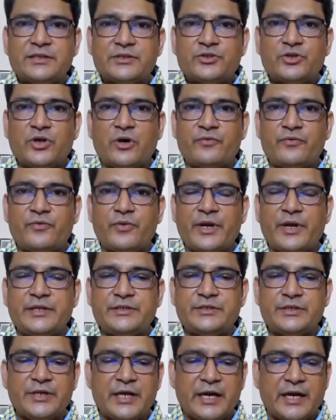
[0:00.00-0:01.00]
a software
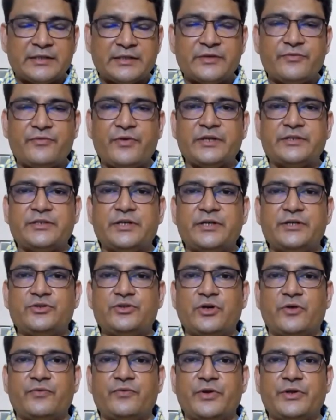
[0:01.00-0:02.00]
engineer, as a fresher in
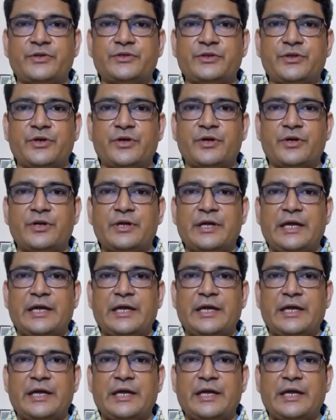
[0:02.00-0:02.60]
software engineer.